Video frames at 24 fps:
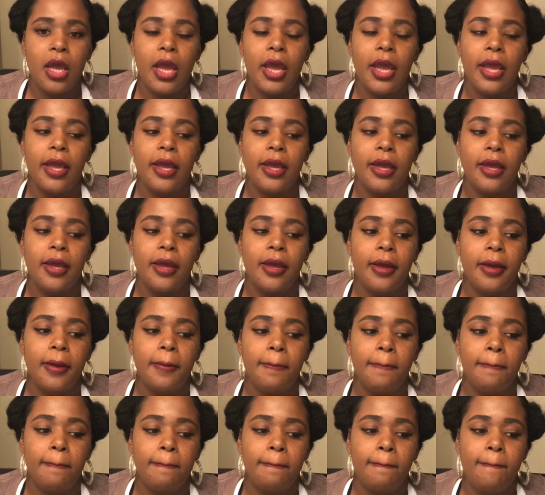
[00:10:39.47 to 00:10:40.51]

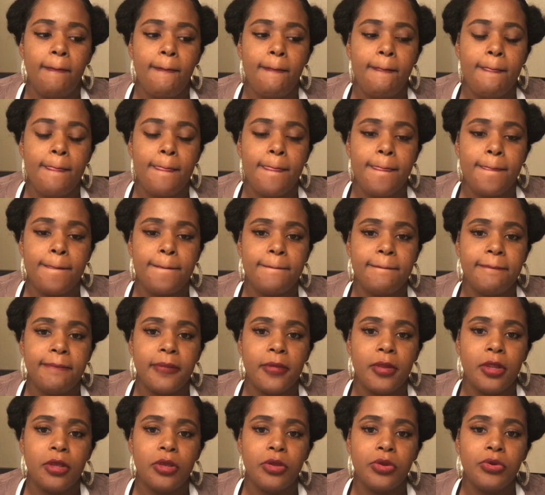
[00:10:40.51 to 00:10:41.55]
And
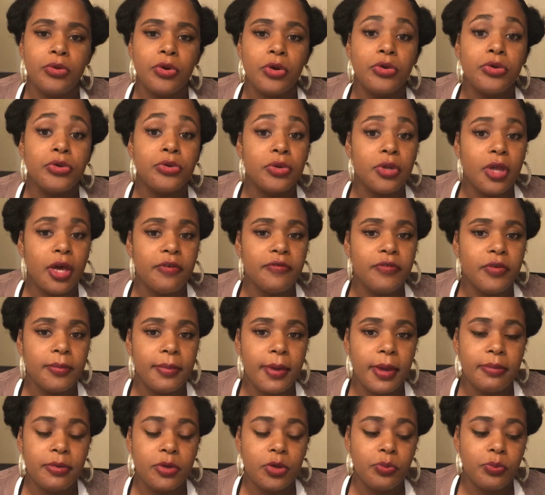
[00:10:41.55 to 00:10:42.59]
you know, you love your
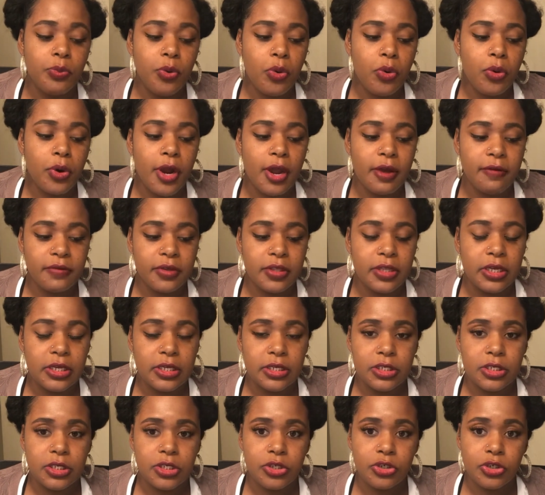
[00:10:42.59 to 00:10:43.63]
baby, you pour everything
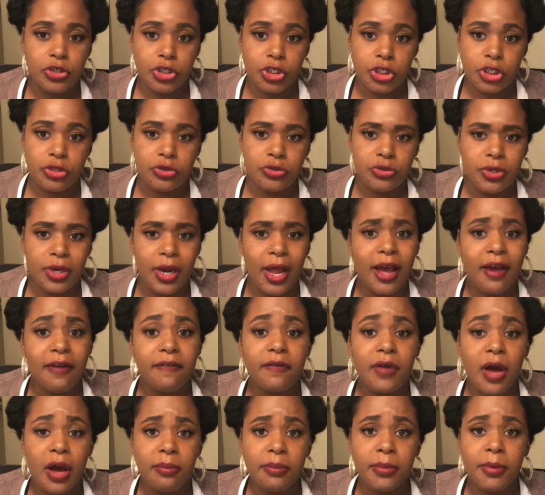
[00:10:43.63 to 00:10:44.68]
into your children.
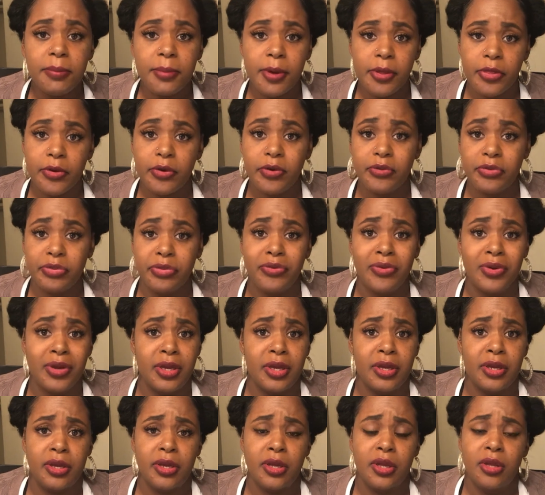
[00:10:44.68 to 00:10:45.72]
I'm a mother of
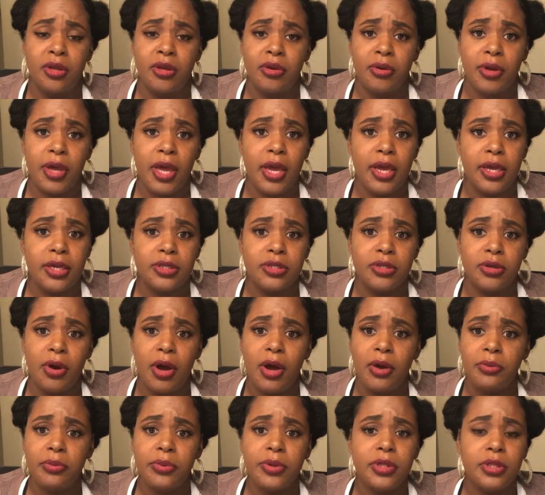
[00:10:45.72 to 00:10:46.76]
3. Okay, so
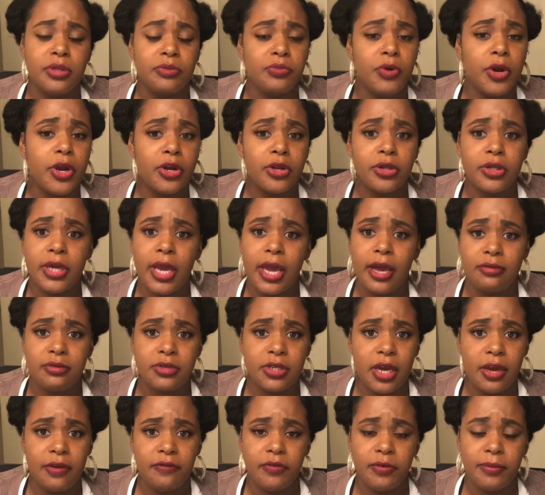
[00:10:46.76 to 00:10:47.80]
I really rarely have
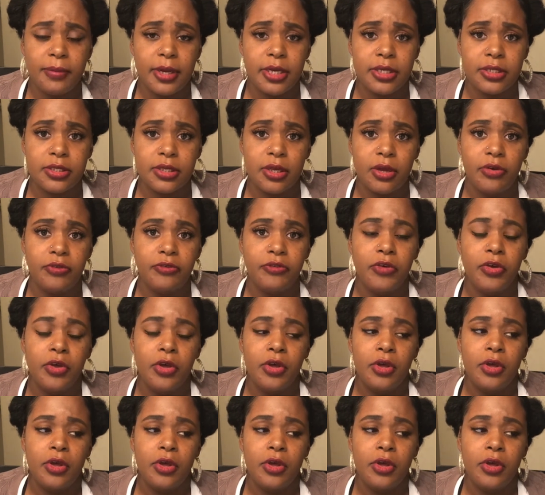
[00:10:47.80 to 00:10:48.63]
time for myself.